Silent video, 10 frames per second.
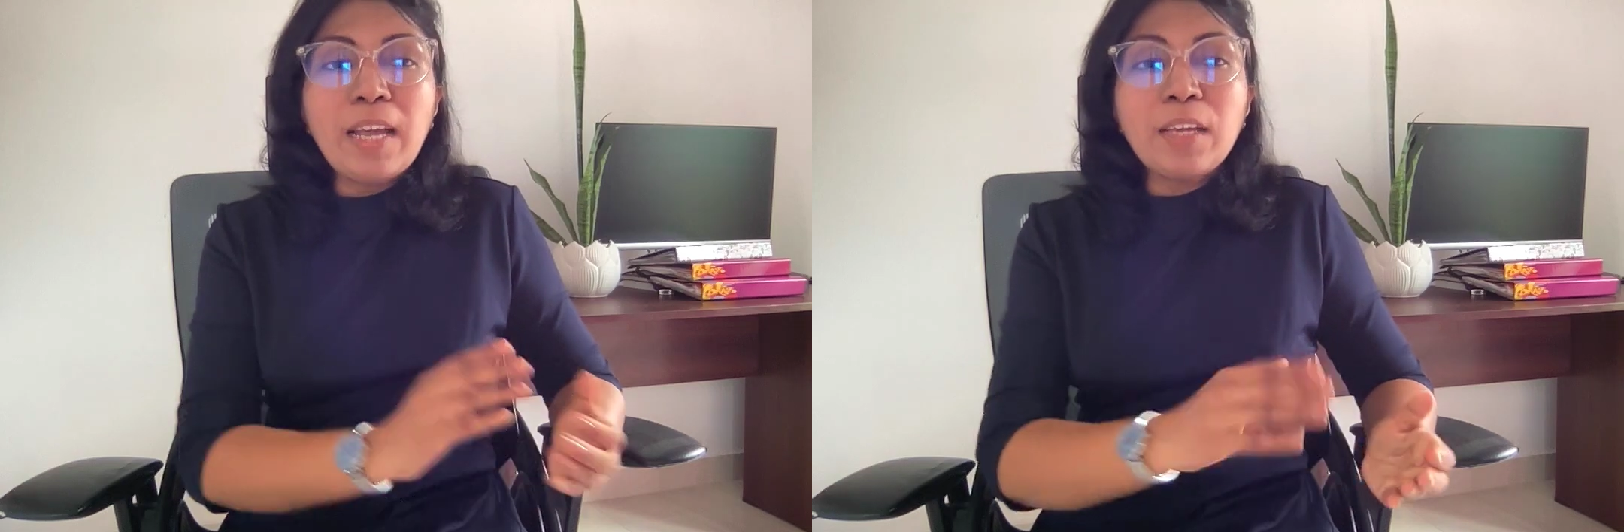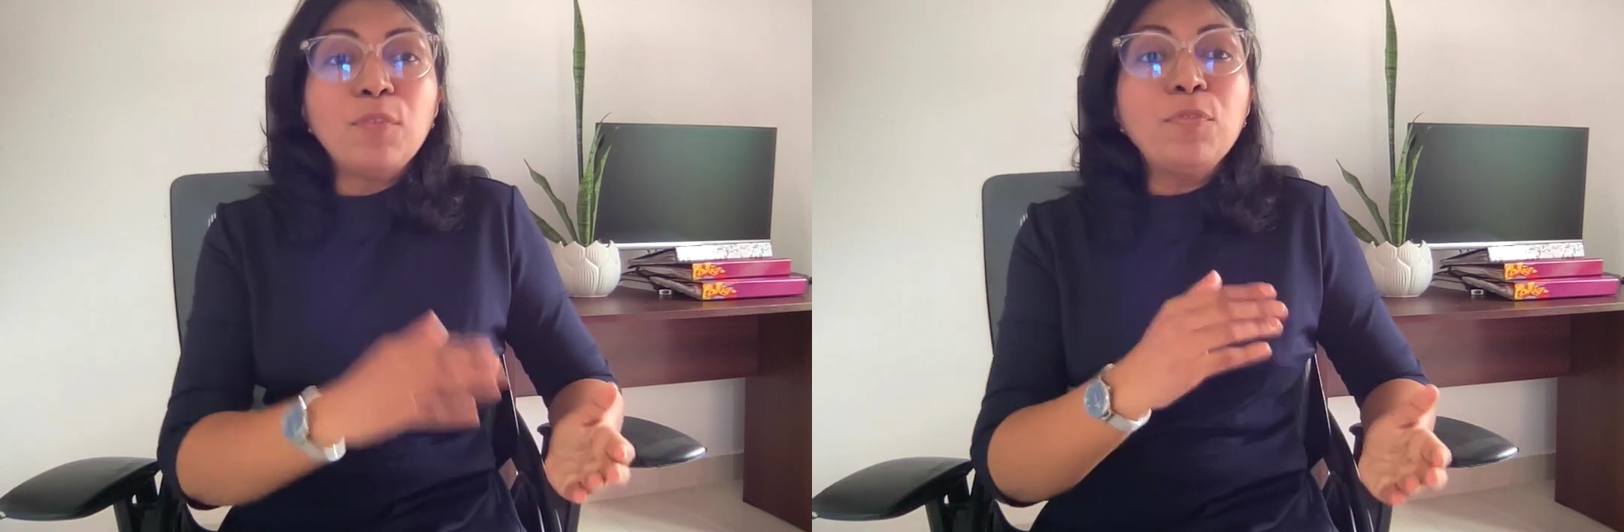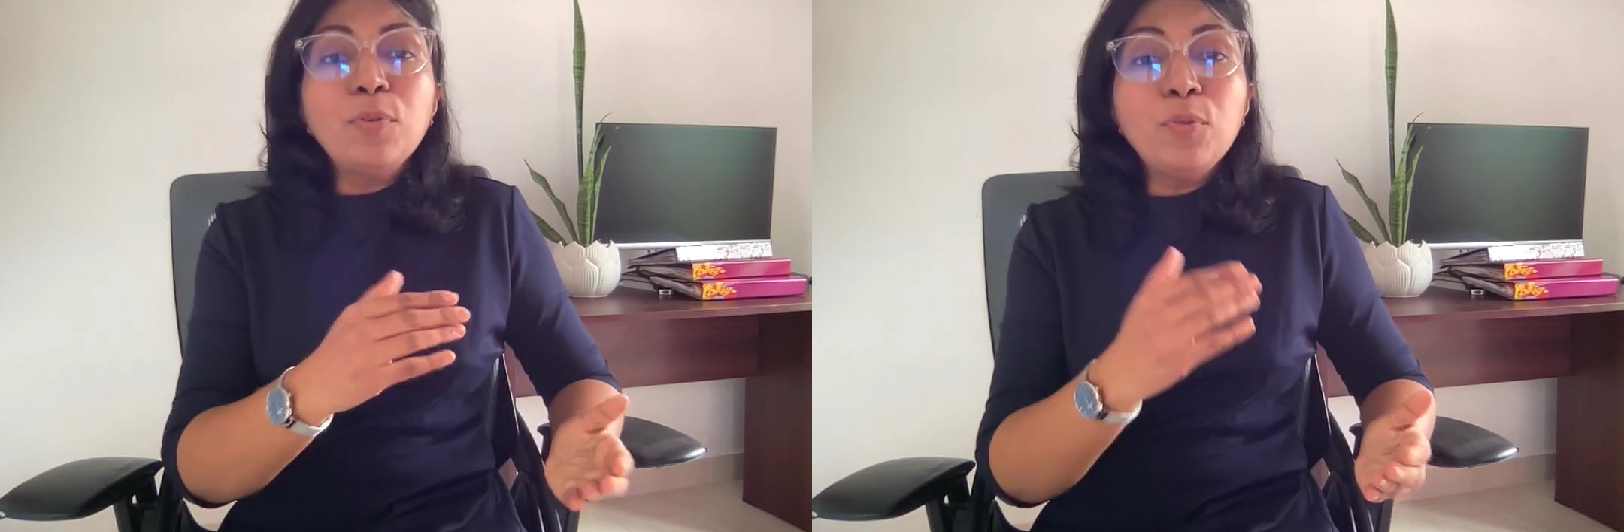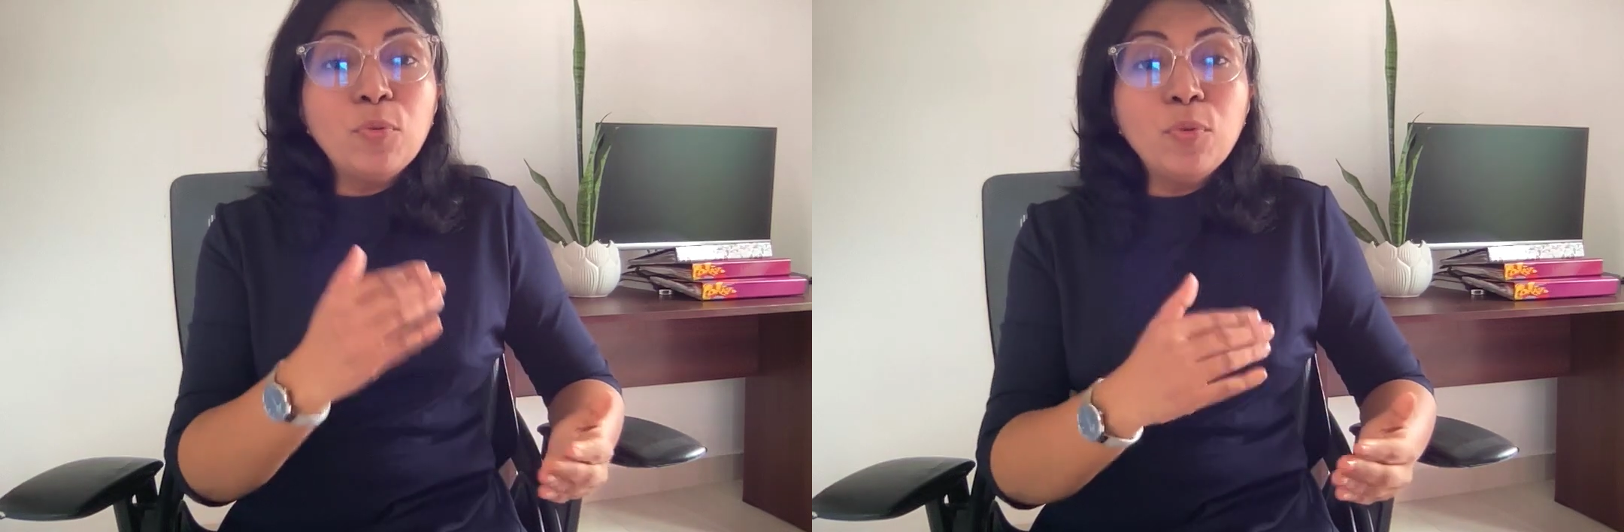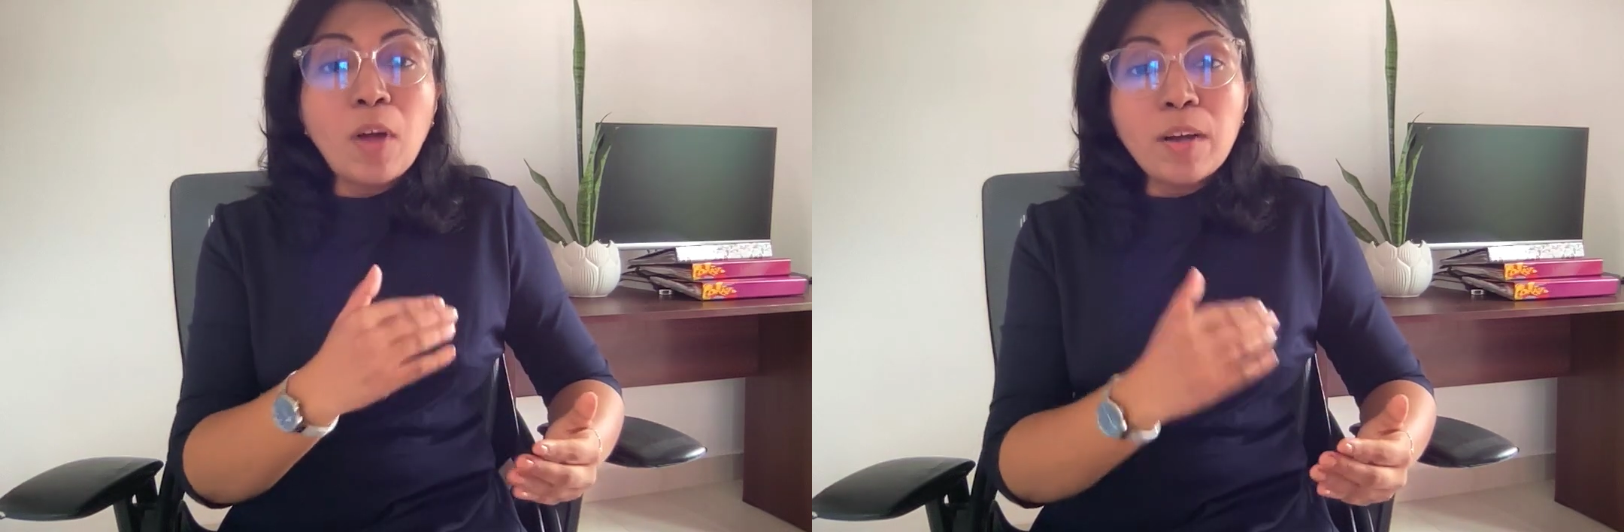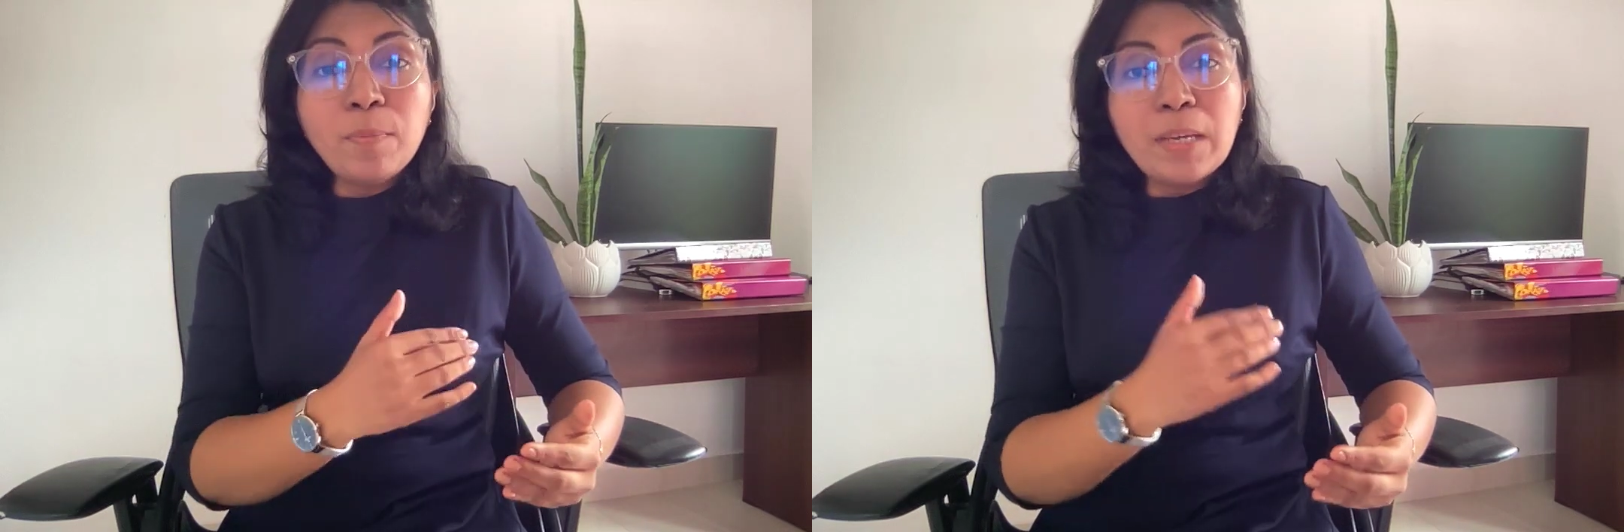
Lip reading: like if you do not,